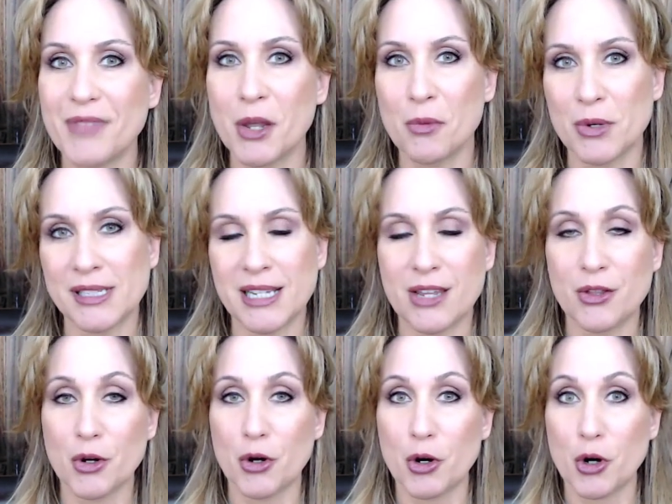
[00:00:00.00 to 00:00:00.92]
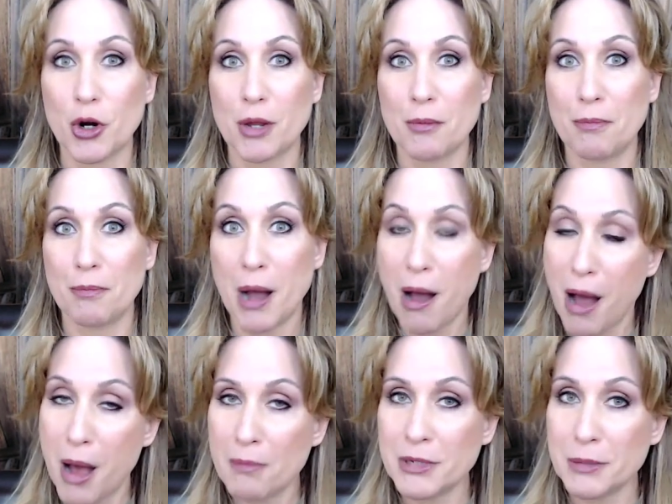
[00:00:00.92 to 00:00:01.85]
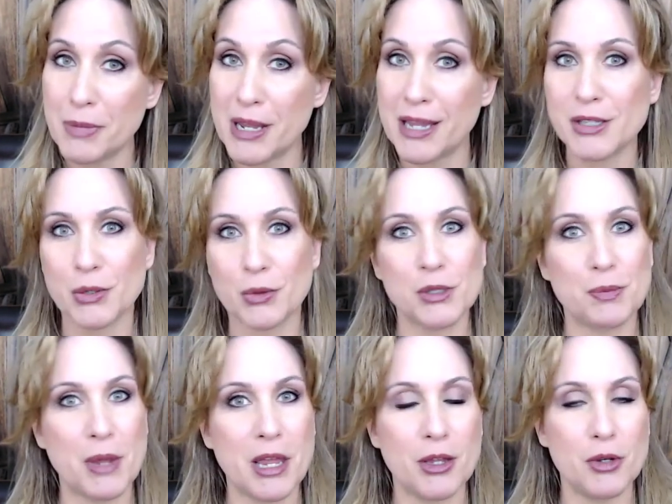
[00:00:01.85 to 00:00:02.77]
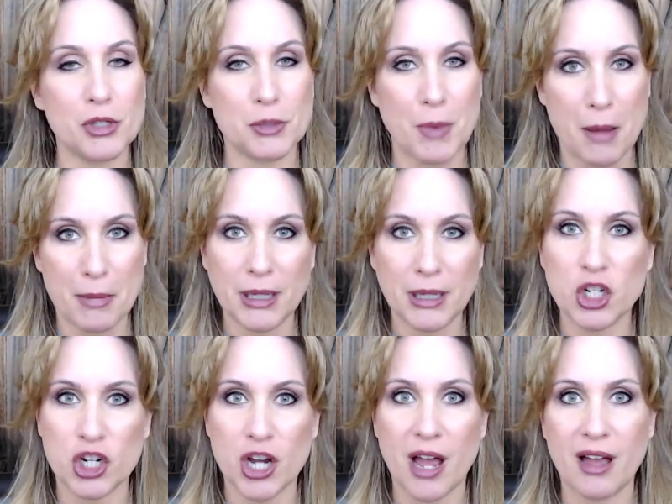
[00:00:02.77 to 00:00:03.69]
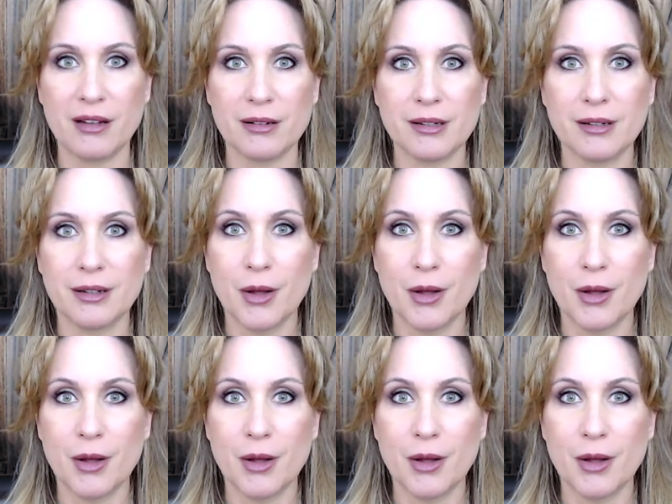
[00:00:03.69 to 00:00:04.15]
It was either bombed because it was being used by militia,